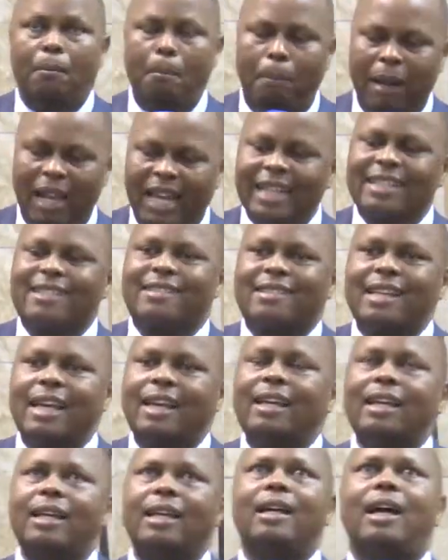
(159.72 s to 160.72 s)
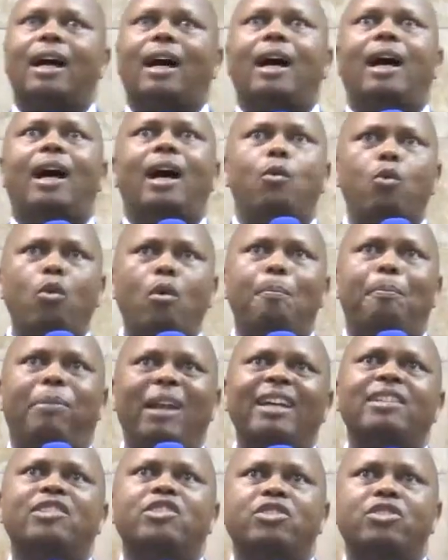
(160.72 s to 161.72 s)
Blessing, I will
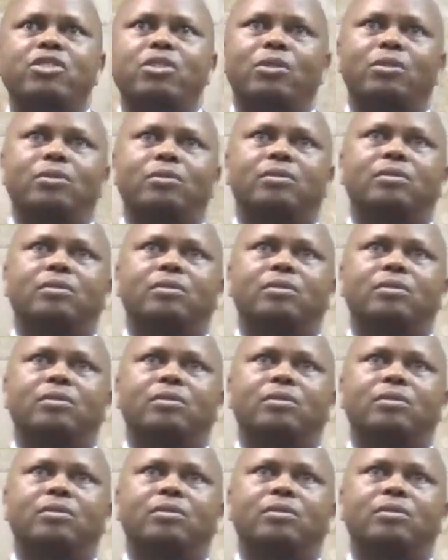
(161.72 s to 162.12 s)
bless you,